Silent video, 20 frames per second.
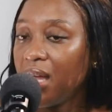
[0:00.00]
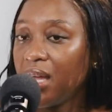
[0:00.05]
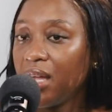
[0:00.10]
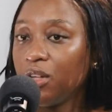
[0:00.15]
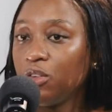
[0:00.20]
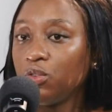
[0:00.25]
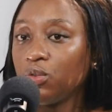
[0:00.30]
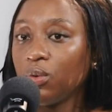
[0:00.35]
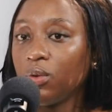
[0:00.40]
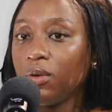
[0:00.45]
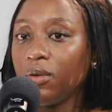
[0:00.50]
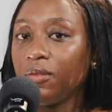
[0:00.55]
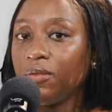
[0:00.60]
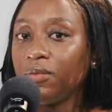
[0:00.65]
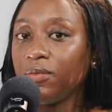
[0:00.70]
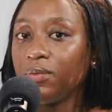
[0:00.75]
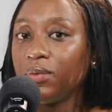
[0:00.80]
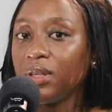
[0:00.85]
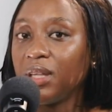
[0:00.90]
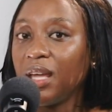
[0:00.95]
It sort
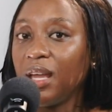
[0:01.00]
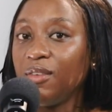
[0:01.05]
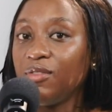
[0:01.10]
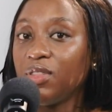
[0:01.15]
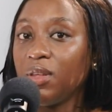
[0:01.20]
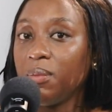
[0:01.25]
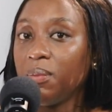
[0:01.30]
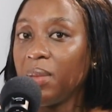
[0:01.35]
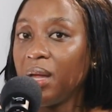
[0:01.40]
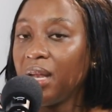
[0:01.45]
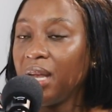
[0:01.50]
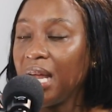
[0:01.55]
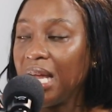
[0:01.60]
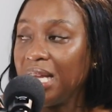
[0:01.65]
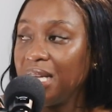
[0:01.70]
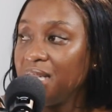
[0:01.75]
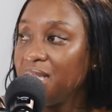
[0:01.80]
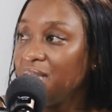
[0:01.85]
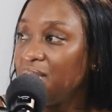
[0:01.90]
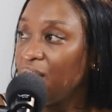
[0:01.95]
of gave them an
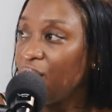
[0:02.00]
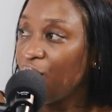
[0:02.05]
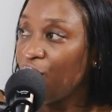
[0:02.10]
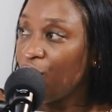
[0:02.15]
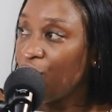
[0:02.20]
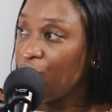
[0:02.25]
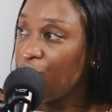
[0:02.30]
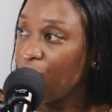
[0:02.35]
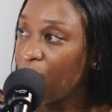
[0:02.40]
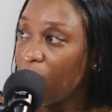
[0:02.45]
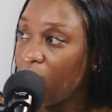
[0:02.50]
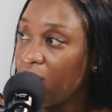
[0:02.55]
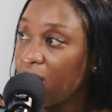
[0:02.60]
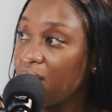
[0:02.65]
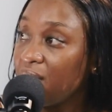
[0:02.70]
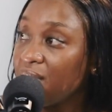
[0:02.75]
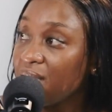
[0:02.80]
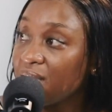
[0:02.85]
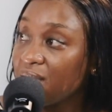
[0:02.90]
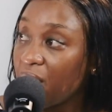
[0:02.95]
idea of
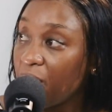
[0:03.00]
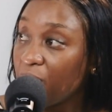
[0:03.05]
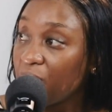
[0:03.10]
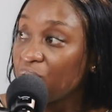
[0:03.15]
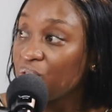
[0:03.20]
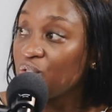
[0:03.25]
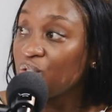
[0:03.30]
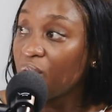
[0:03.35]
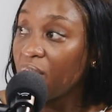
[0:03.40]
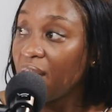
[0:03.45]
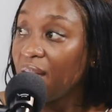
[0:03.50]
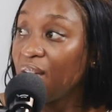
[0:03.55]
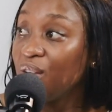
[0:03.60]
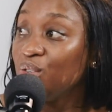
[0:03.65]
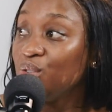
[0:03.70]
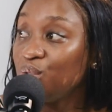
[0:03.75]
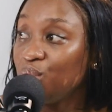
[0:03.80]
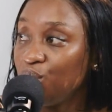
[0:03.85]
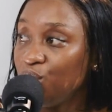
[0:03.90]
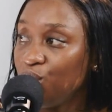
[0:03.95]
what it is I was
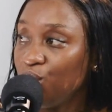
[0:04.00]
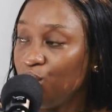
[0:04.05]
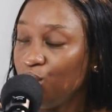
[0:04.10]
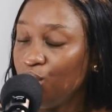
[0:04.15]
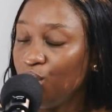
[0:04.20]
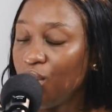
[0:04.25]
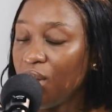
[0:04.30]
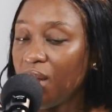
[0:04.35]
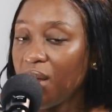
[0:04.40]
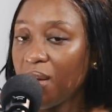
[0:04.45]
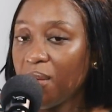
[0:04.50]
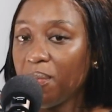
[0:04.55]
trying to do.